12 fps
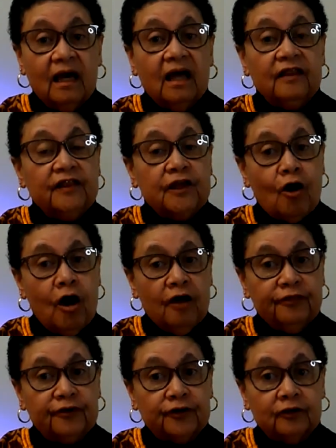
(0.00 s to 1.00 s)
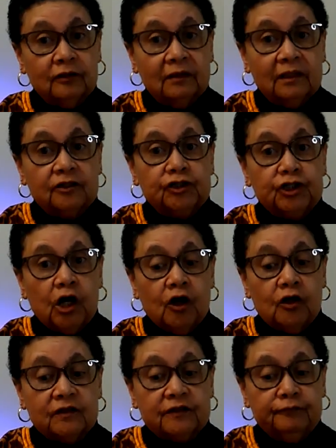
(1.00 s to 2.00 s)
The author
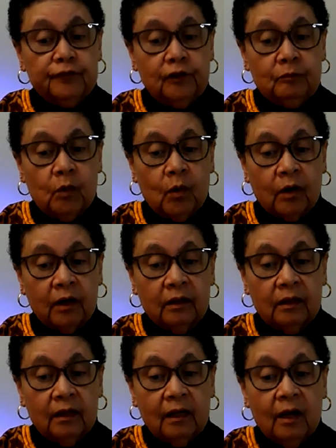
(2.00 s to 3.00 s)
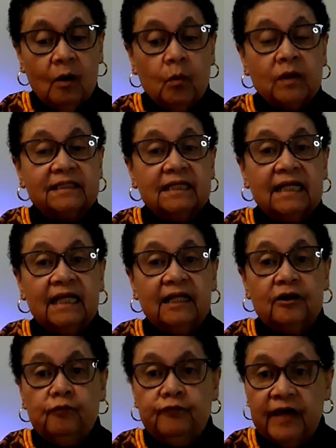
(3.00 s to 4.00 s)
Charles Fillmore was an
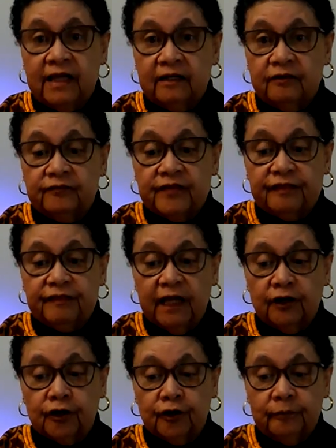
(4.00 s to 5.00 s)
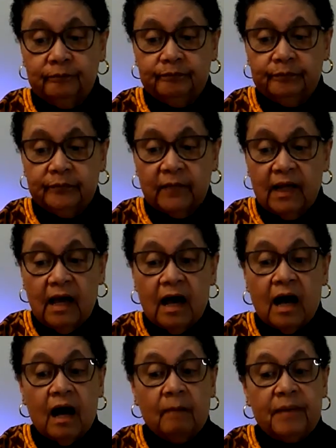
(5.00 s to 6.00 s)
innovative thinker,
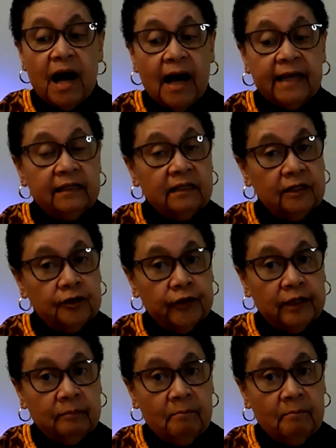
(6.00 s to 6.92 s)
a pioneer in